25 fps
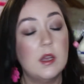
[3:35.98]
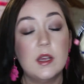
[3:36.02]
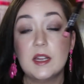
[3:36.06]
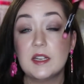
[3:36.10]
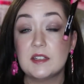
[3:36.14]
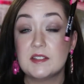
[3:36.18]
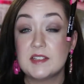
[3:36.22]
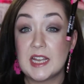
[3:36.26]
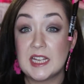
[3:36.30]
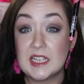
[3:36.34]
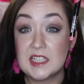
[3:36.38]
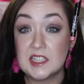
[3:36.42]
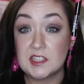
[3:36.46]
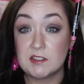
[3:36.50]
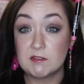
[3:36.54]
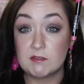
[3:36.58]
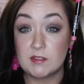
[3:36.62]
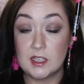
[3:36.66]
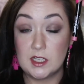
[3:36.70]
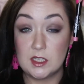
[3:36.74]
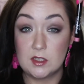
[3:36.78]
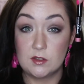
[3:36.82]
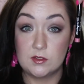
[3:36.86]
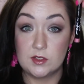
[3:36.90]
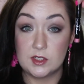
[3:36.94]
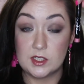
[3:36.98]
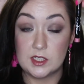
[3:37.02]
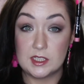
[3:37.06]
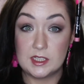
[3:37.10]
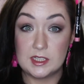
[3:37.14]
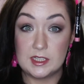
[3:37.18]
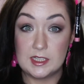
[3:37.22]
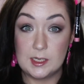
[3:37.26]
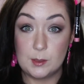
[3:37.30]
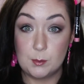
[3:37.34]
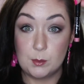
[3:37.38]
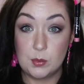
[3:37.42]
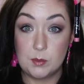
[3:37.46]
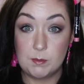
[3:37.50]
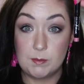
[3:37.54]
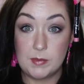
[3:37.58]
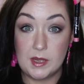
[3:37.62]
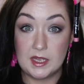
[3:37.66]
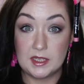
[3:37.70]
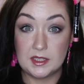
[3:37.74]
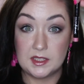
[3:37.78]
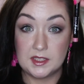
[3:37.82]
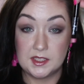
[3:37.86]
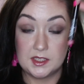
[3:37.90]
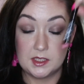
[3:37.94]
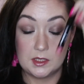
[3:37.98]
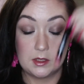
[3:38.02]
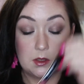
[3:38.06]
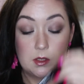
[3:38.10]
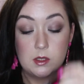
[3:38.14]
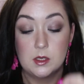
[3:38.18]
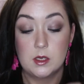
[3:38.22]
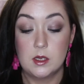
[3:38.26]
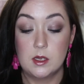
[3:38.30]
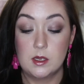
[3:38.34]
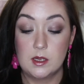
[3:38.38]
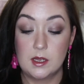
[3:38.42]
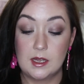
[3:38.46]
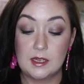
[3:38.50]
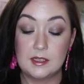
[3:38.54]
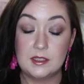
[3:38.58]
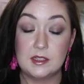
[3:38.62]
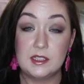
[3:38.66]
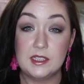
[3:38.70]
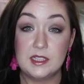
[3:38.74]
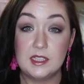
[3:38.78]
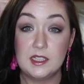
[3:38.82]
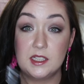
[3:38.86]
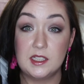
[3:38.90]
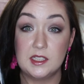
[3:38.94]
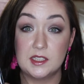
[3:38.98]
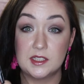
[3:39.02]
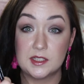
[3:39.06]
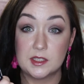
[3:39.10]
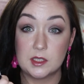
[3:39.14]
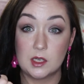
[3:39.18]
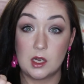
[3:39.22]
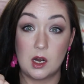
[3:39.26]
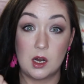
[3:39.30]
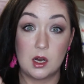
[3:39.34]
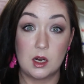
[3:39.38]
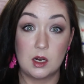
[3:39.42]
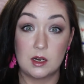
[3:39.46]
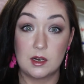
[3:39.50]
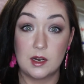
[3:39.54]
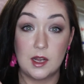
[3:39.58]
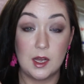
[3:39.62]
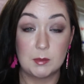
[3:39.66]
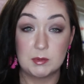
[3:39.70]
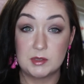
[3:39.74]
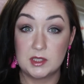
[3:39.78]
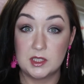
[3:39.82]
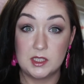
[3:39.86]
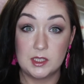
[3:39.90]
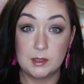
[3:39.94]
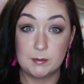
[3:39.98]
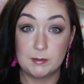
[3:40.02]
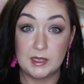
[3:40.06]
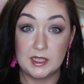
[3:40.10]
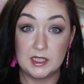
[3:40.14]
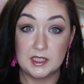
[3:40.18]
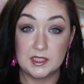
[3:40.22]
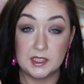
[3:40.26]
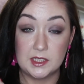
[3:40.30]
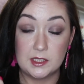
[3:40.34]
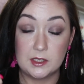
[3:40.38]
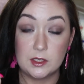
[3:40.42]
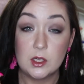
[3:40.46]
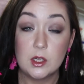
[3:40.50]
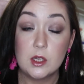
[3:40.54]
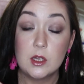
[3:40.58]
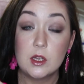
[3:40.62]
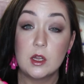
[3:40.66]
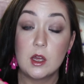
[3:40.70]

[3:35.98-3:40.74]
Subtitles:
Intense Velvet Lip Pencil, and these are absolutely amazing.